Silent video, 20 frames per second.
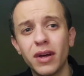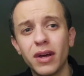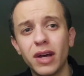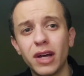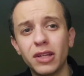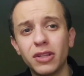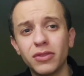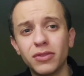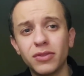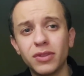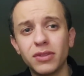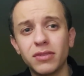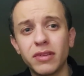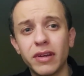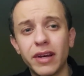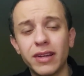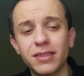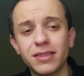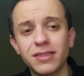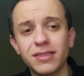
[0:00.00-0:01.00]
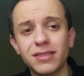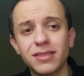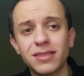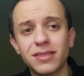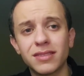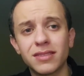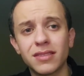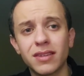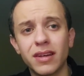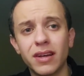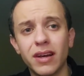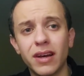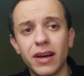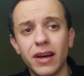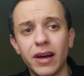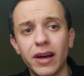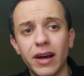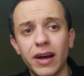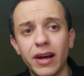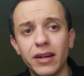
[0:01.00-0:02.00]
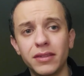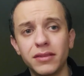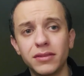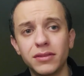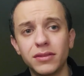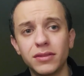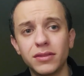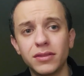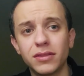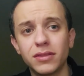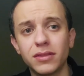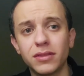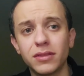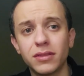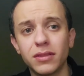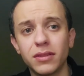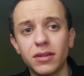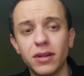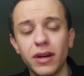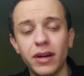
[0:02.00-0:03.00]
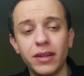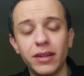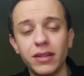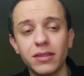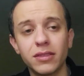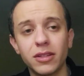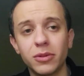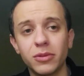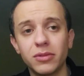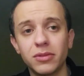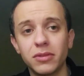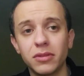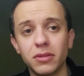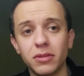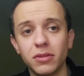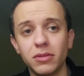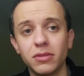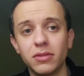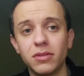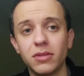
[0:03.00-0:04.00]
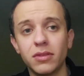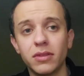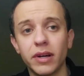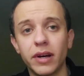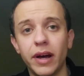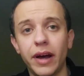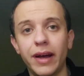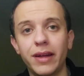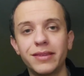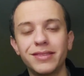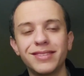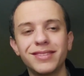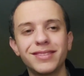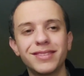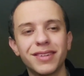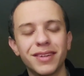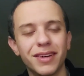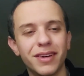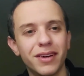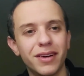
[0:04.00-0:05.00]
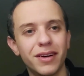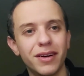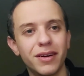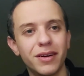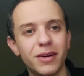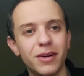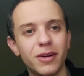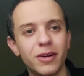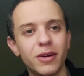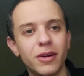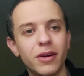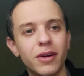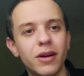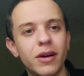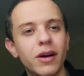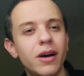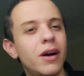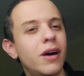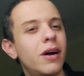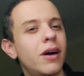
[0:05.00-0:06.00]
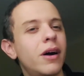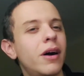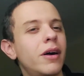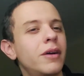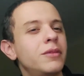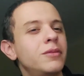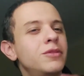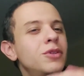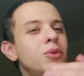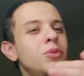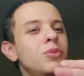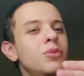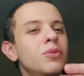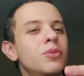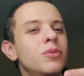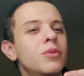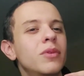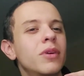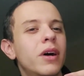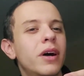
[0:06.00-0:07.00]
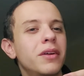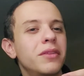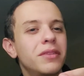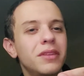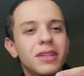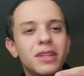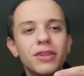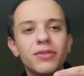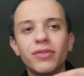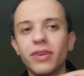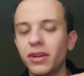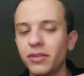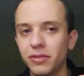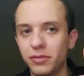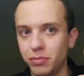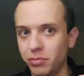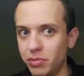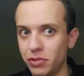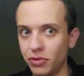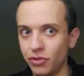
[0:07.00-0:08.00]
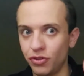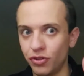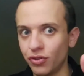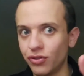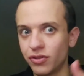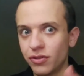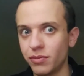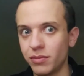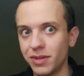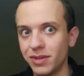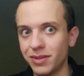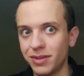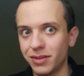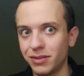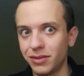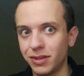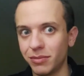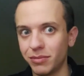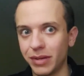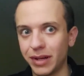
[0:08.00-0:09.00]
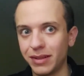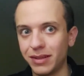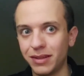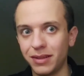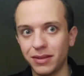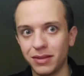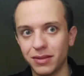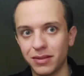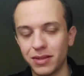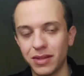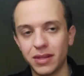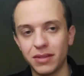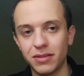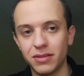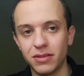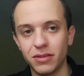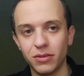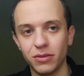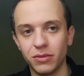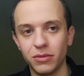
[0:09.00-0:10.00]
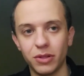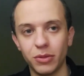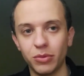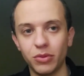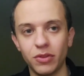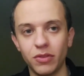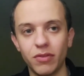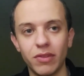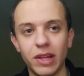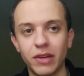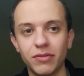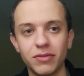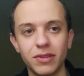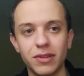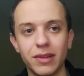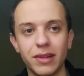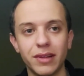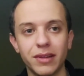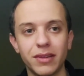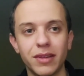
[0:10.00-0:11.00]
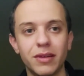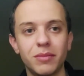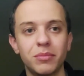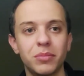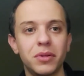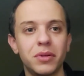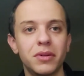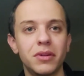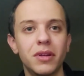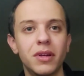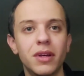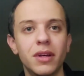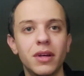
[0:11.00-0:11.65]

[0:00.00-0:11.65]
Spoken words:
end of year tests, and I guess I was included in that. And I don't. I think if it had been just me that had done badly in the test, they would have left it like that. But